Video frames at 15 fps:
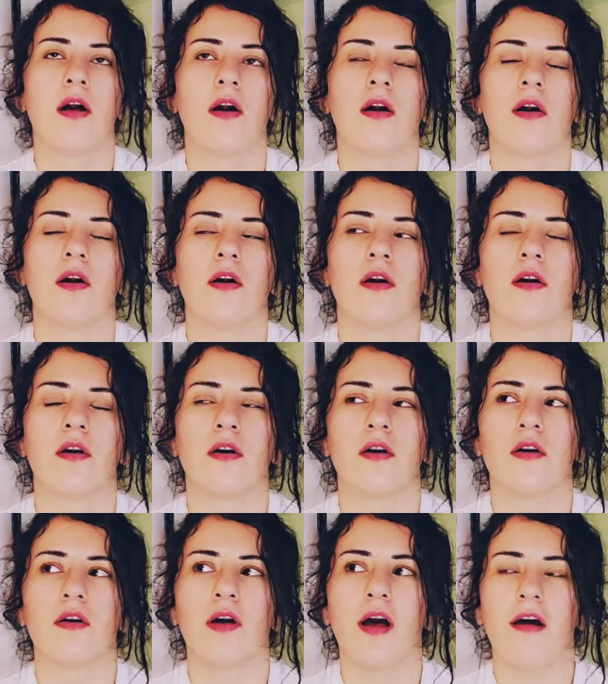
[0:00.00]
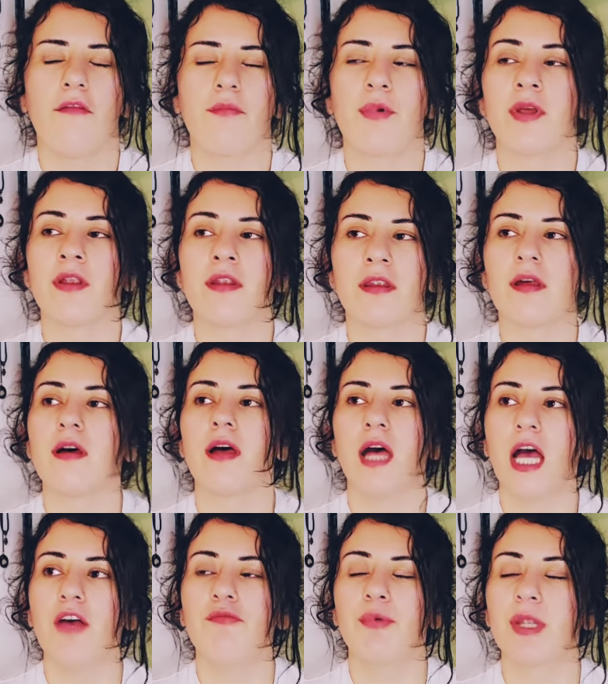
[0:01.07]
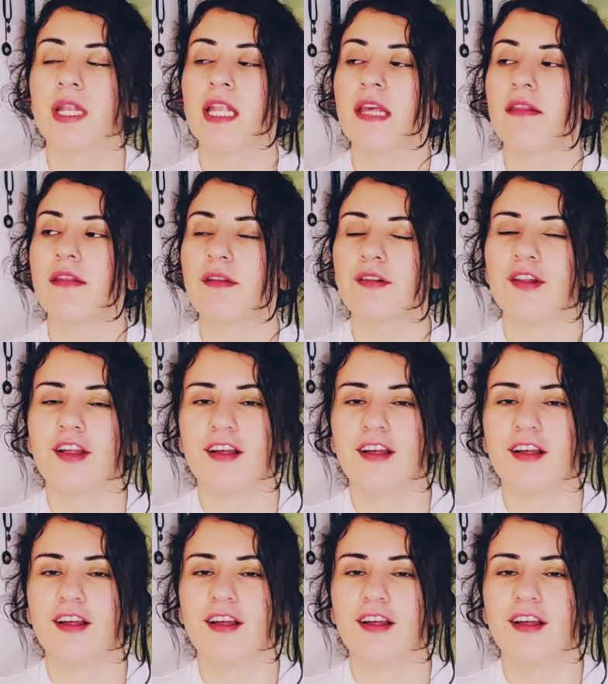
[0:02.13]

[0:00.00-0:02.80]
have been lethal.